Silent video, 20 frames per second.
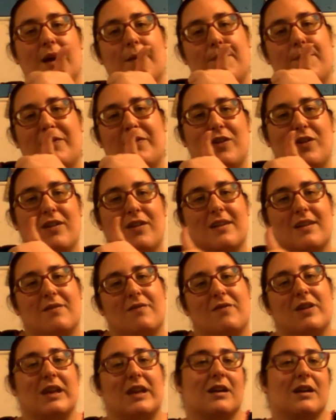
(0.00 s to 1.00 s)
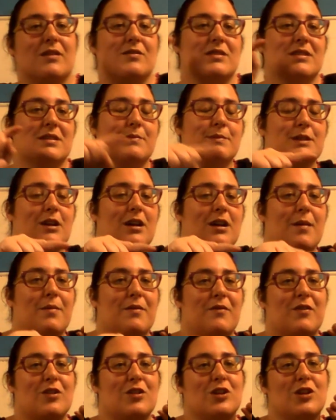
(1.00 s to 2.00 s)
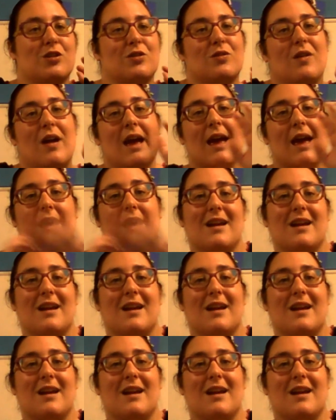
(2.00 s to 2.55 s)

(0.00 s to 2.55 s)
up if you like the video, subscribe if you're new.